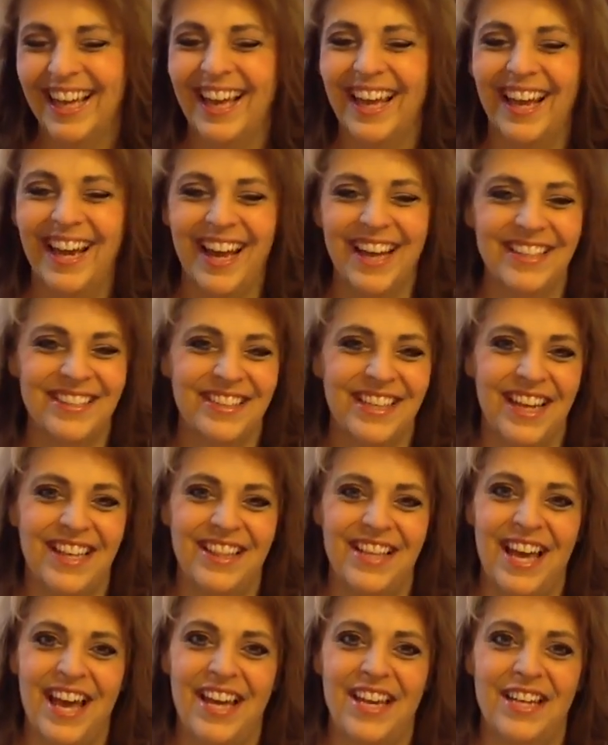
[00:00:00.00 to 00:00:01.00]
And I say
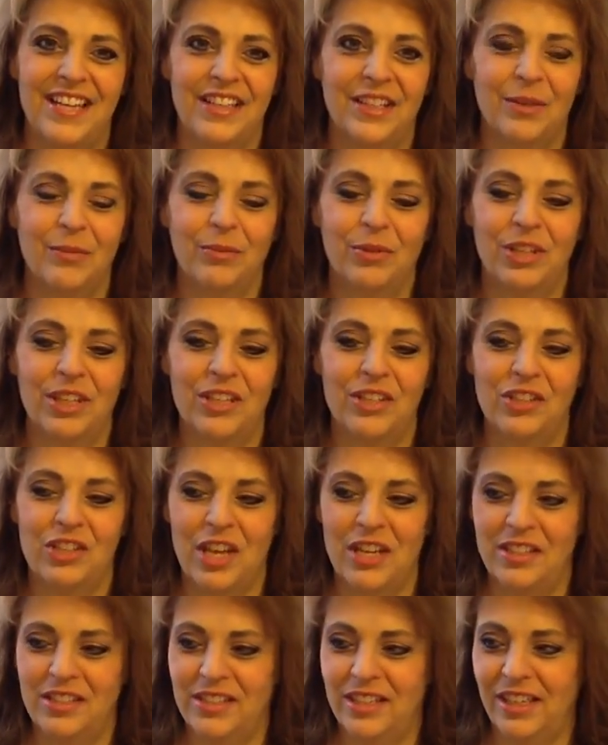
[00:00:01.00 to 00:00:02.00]
that in complete
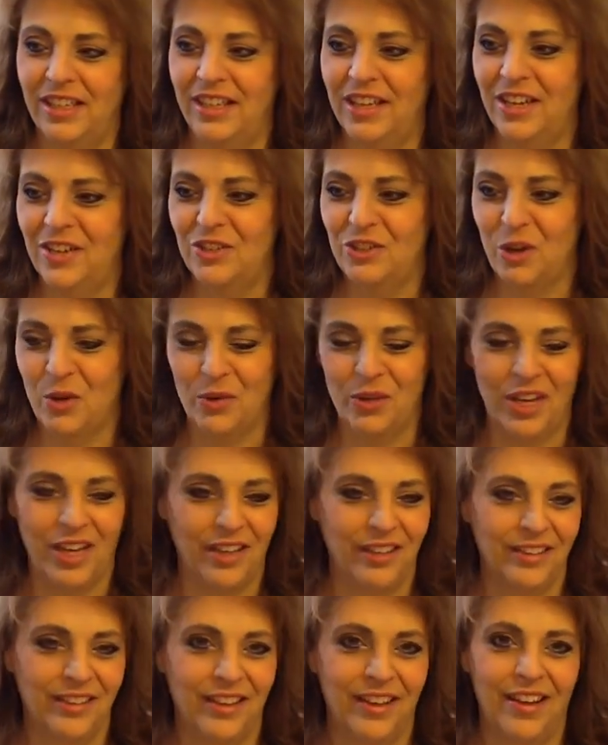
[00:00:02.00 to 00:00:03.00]
jesting and
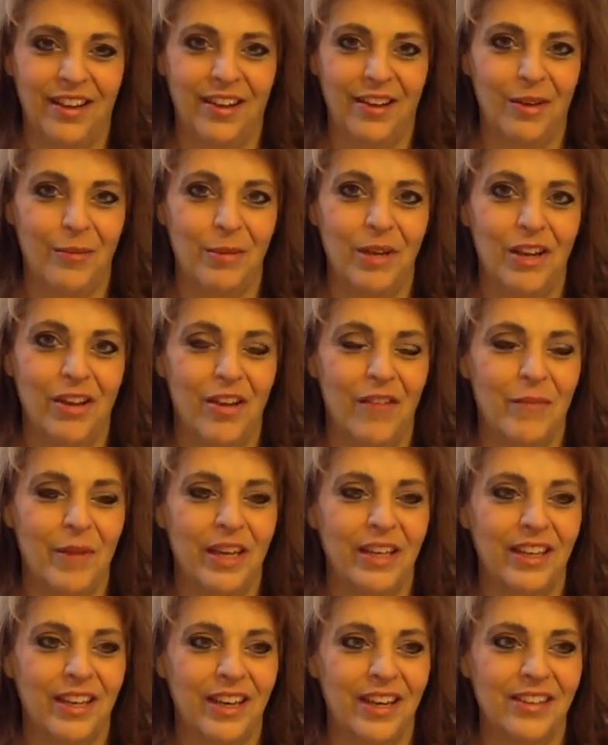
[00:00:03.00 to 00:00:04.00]
joking. I love my
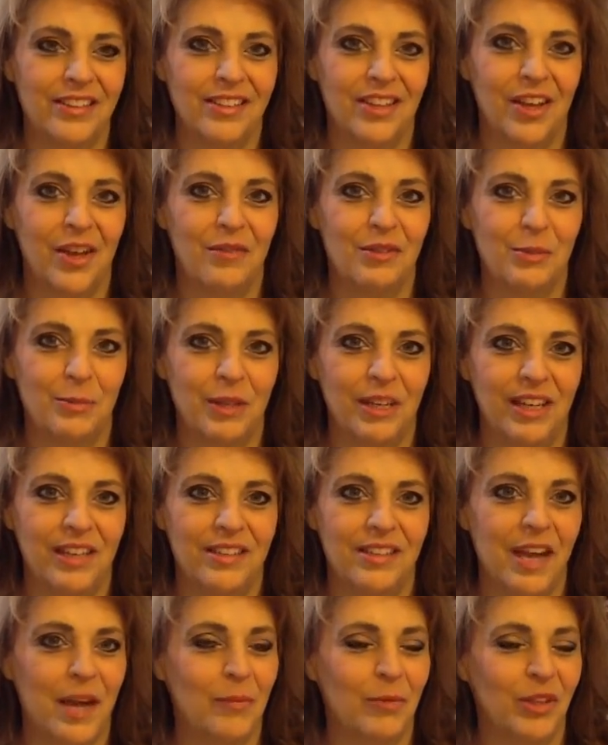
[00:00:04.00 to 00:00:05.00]
kids. I love spending
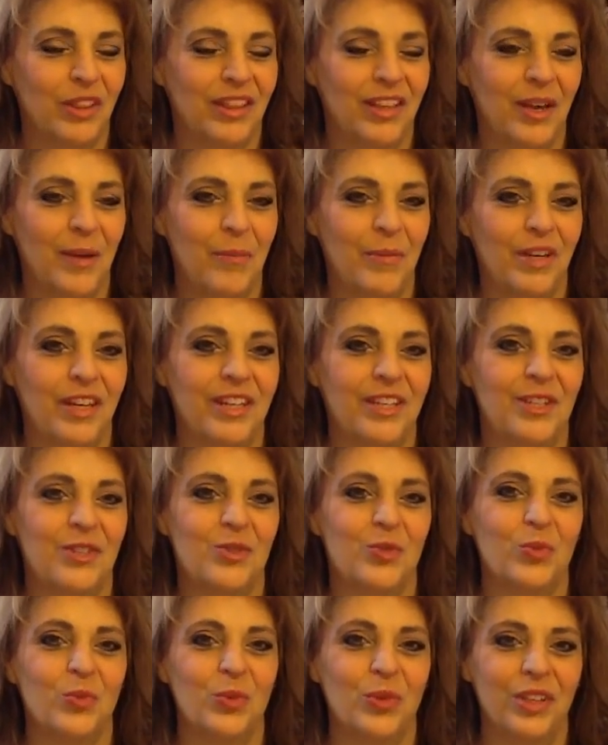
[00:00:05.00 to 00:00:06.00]
time with them, but it
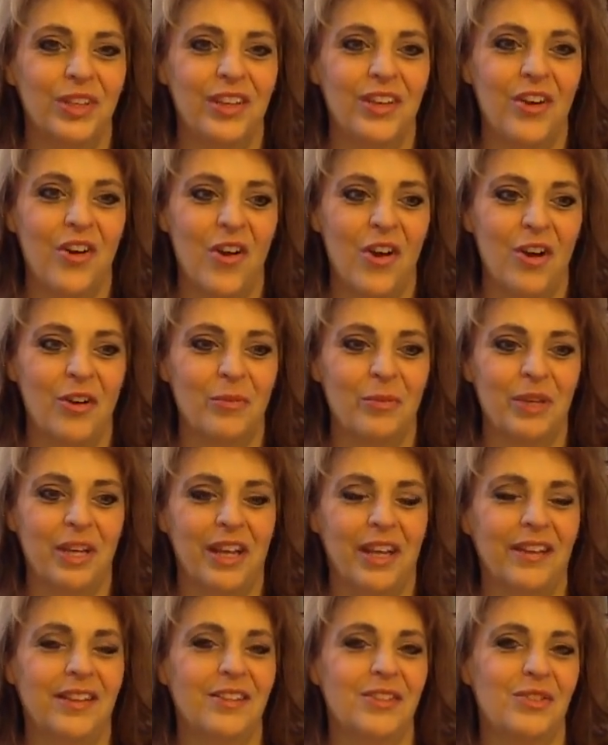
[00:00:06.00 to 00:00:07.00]
is really hard
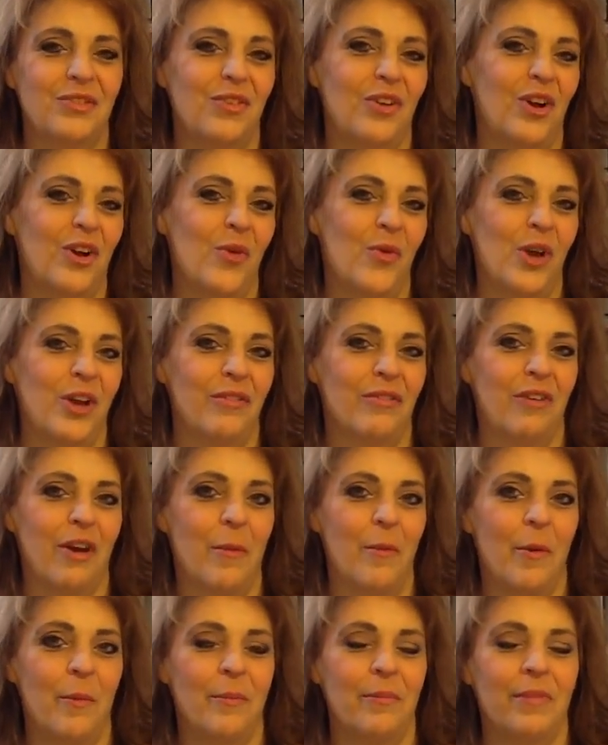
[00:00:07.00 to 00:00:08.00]
being this far away from
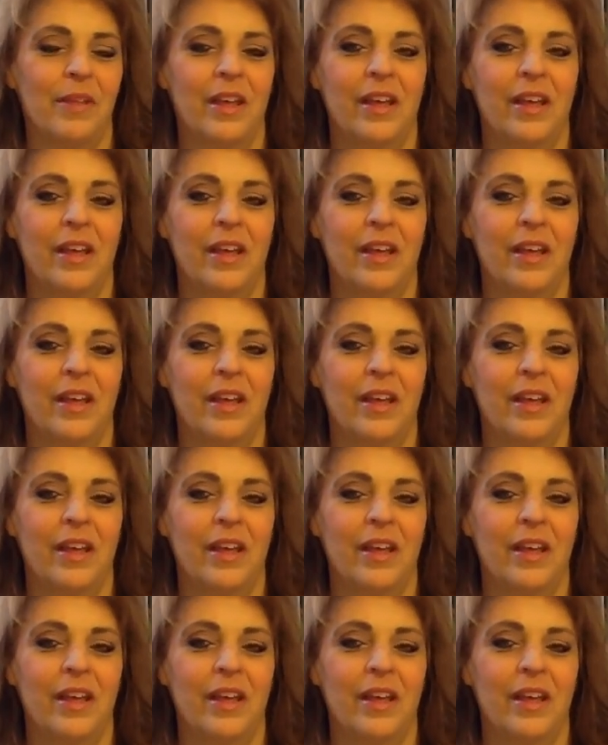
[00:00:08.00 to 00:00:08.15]
them.